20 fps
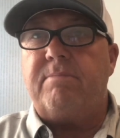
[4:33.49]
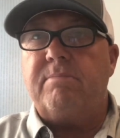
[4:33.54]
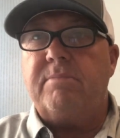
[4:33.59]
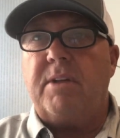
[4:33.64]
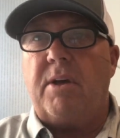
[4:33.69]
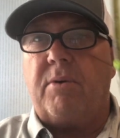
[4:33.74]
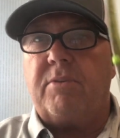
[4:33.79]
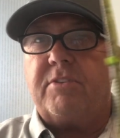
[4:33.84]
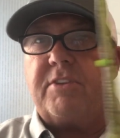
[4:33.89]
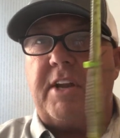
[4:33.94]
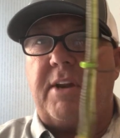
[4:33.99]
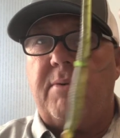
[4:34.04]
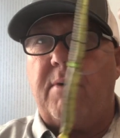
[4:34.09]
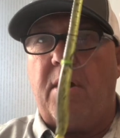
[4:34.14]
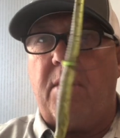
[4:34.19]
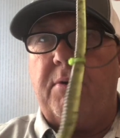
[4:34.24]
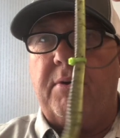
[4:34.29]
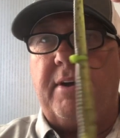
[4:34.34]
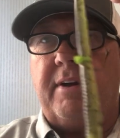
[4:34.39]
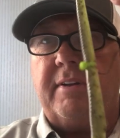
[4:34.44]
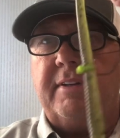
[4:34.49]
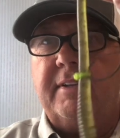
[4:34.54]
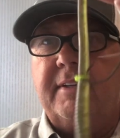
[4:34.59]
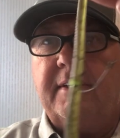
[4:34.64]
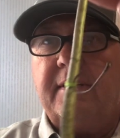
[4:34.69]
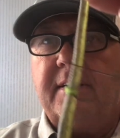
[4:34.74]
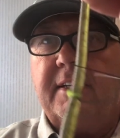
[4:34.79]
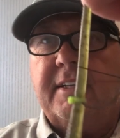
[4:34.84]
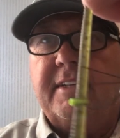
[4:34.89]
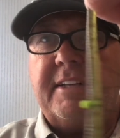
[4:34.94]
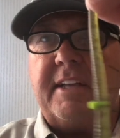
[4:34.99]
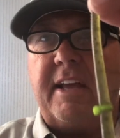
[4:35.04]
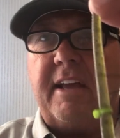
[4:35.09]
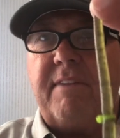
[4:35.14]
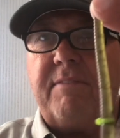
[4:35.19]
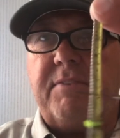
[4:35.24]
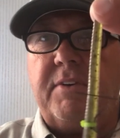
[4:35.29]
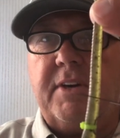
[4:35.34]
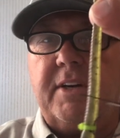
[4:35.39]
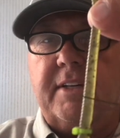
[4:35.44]
0 to
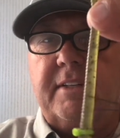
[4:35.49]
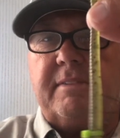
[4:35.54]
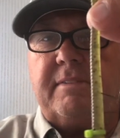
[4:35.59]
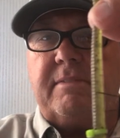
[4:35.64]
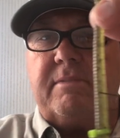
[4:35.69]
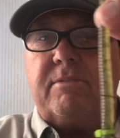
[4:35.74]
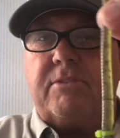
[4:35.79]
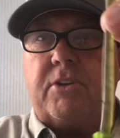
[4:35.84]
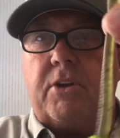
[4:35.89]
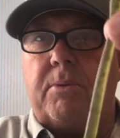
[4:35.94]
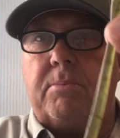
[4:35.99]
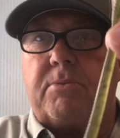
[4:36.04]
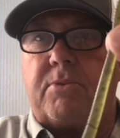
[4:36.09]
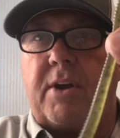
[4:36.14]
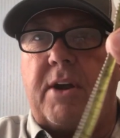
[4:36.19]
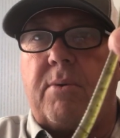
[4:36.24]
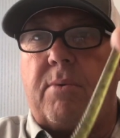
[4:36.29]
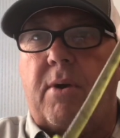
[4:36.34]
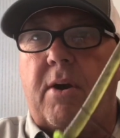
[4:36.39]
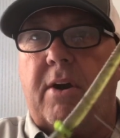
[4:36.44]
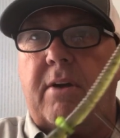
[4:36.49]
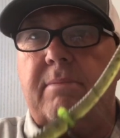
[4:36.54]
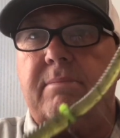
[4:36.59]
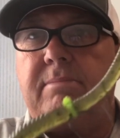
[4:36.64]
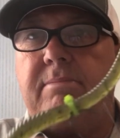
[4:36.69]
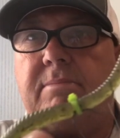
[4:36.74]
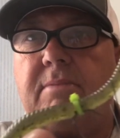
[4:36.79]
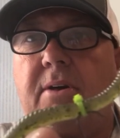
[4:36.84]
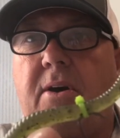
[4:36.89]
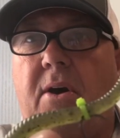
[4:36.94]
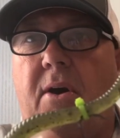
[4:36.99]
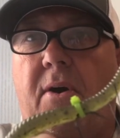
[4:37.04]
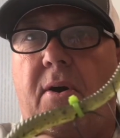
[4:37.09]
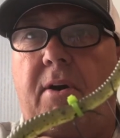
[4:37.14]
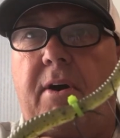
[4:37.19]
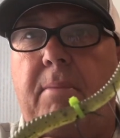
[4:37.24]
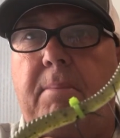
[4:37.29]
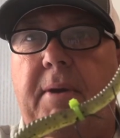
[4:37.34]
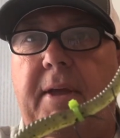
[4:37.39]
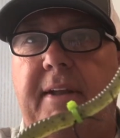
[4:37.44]
10 foot zoom trick worm,
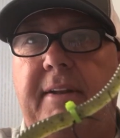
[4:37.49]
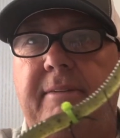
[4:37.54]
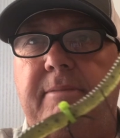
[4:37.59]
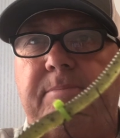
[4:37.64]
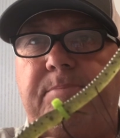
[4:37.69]
hard to beat.